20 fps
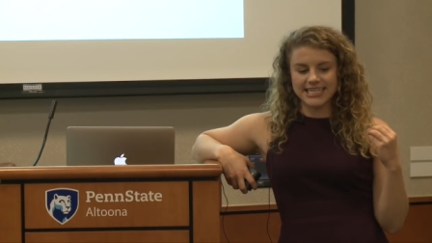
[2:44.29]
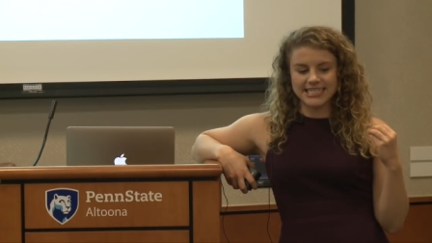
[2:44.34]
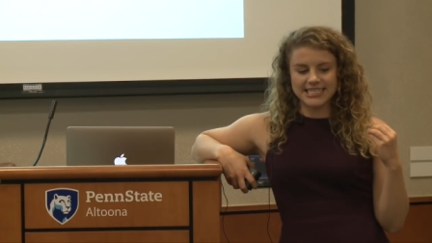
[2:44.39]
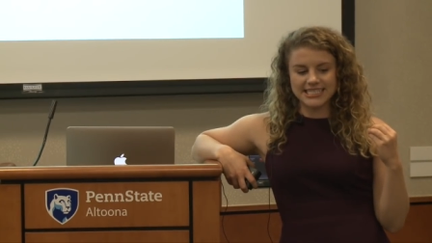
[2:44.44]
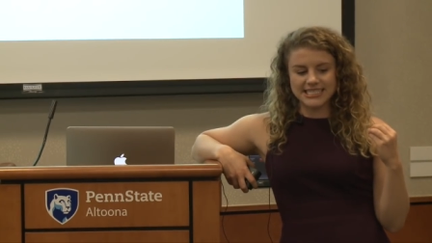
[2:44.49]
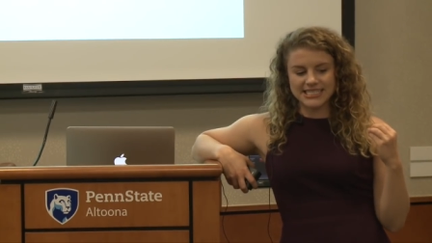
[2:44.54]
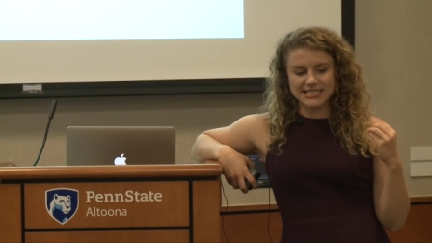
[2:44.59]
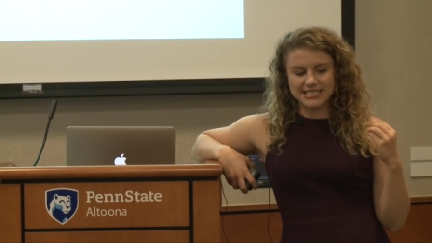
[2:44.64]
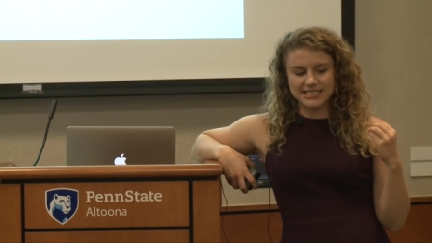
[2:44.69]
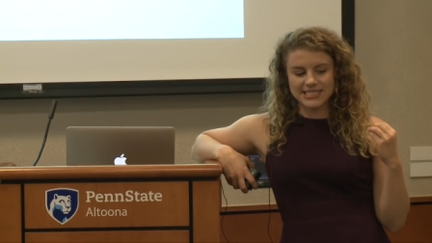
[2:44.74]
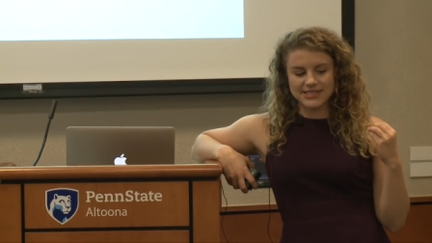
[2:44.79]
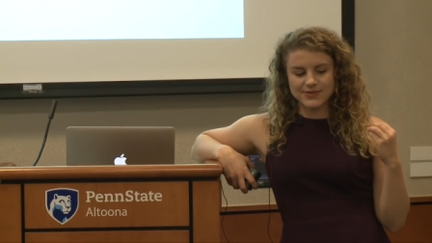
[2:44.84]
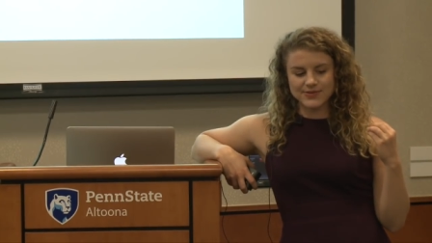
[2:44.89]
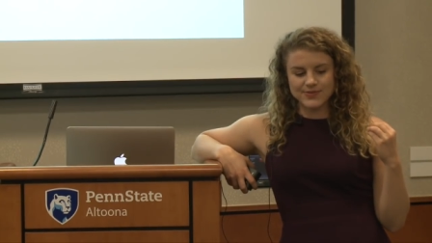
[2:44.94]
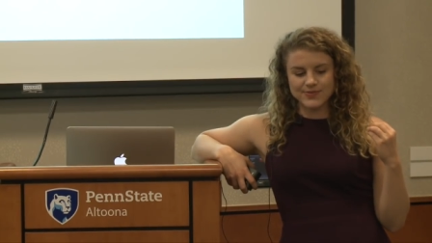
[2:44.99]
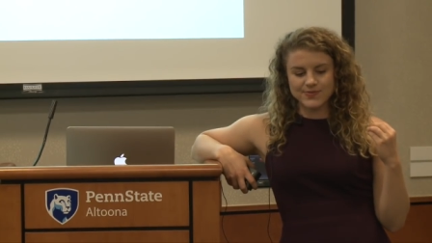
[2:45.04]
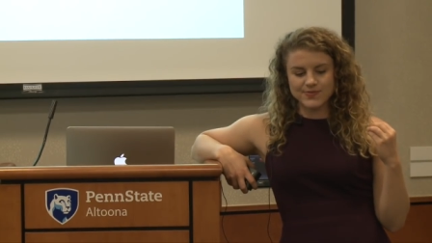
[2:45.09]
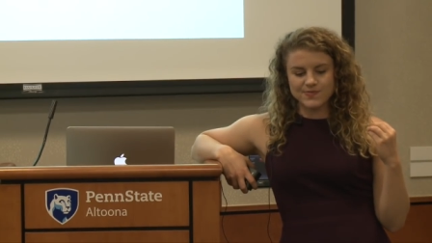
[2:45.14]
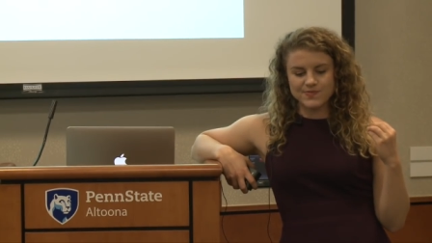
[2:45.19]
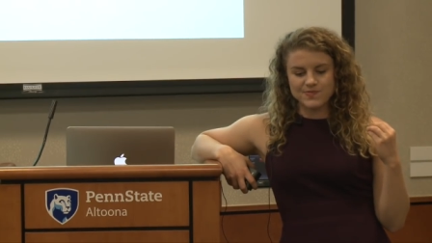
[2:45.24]
is
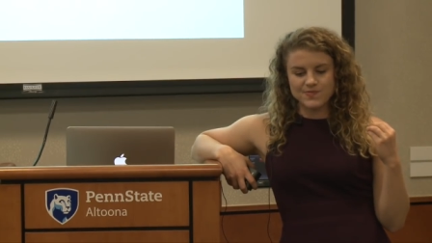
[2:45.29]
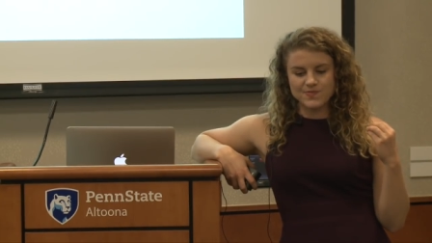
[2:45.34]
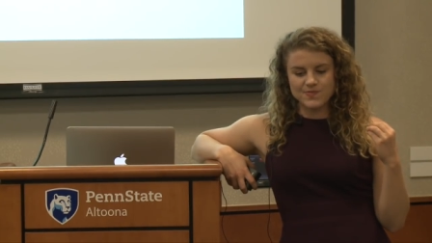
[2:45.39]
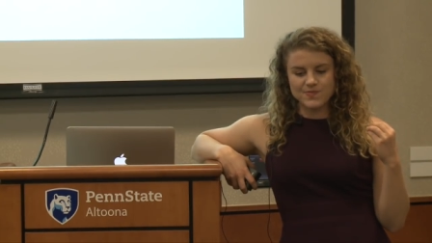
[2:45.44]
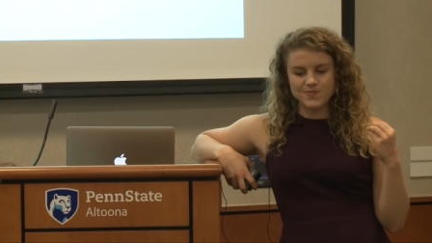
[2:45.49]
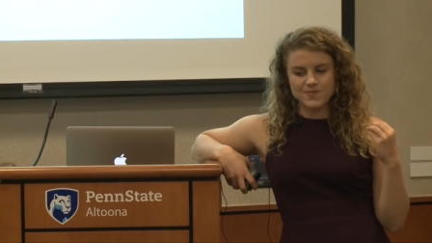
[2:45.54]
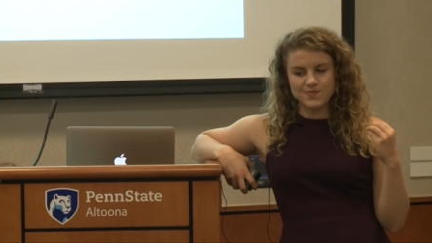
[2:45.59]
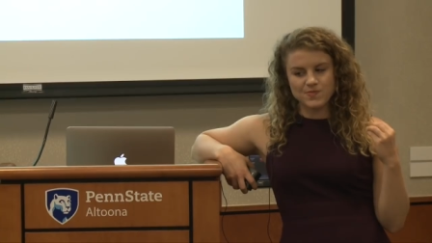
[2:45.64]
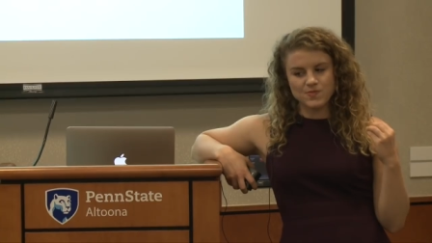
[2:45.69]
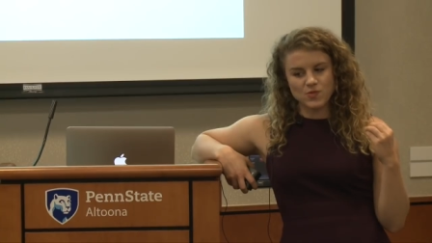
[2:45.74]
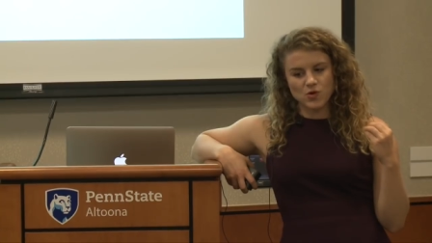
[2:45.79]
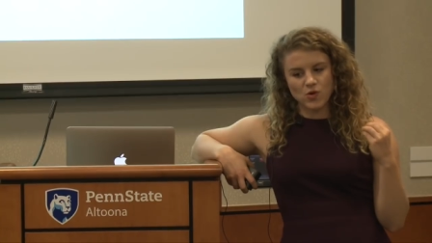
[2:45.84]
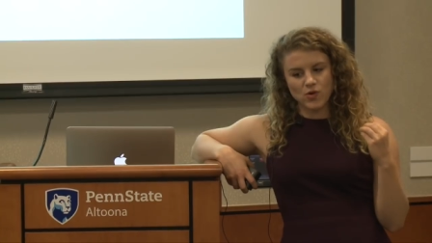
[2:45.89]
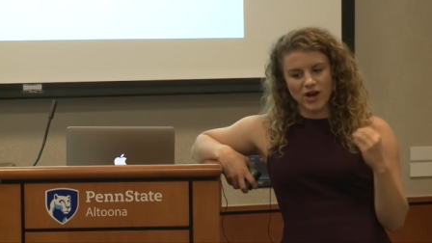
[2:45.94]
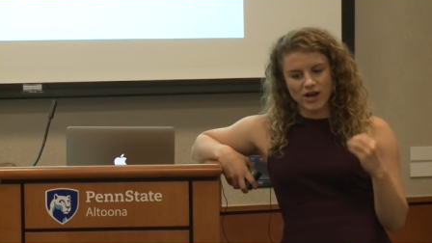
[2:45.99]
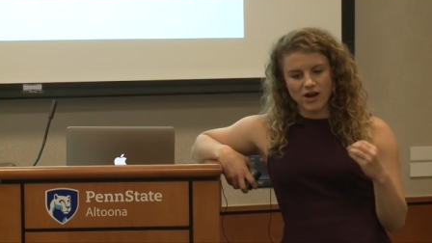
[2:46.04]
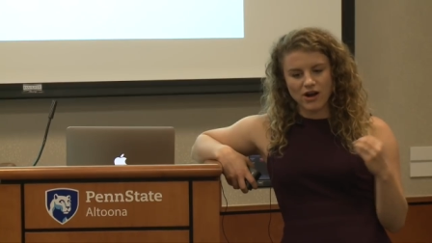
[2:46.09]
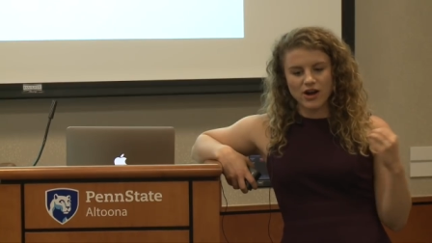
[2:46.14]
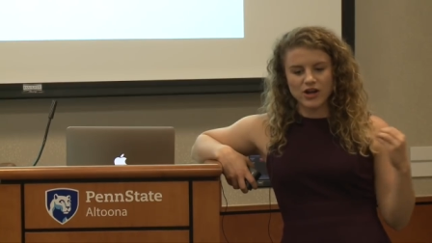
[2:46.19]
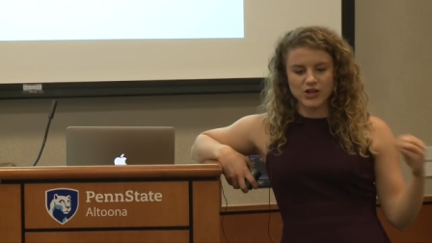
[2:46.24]

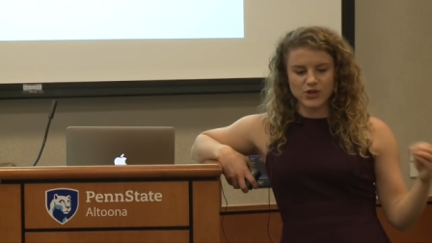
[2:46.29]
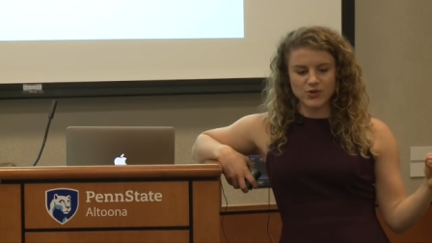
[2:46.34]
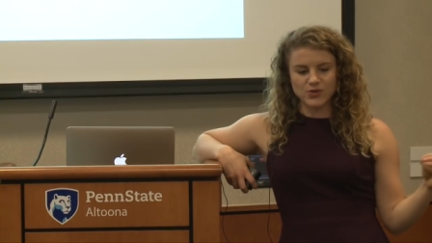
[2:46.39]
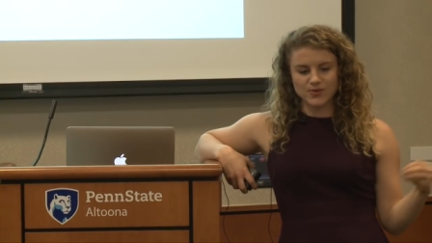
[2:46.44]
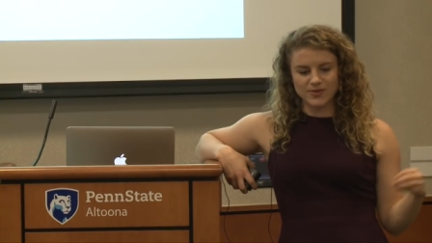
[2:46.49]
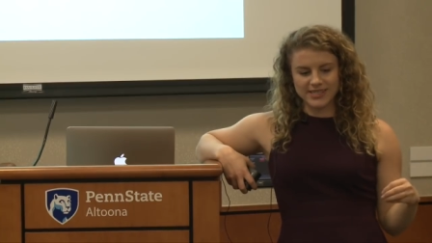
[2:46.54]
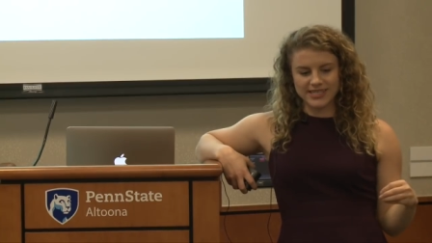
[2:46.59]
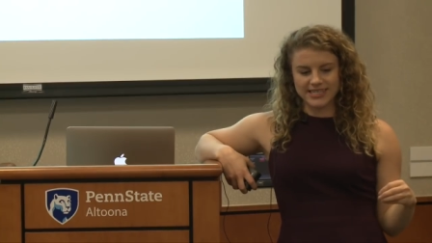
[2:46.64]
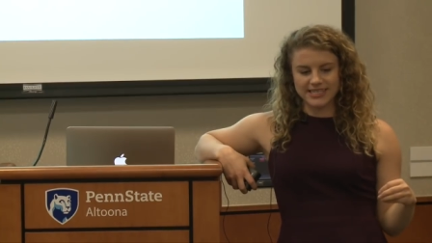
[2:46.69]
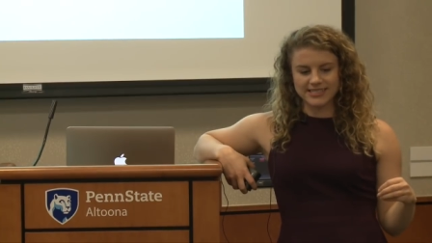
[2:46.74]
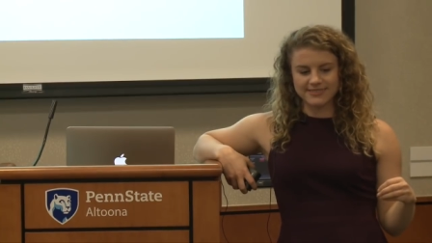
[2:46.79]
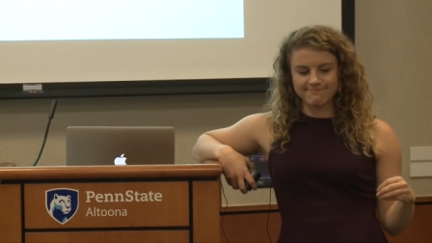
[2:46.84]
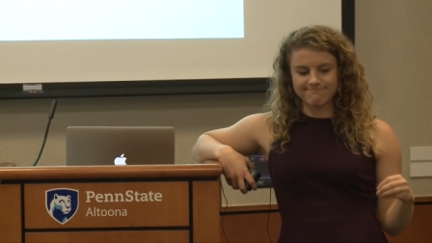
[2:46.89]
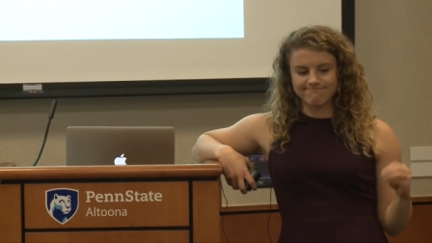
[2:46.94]
quite arguably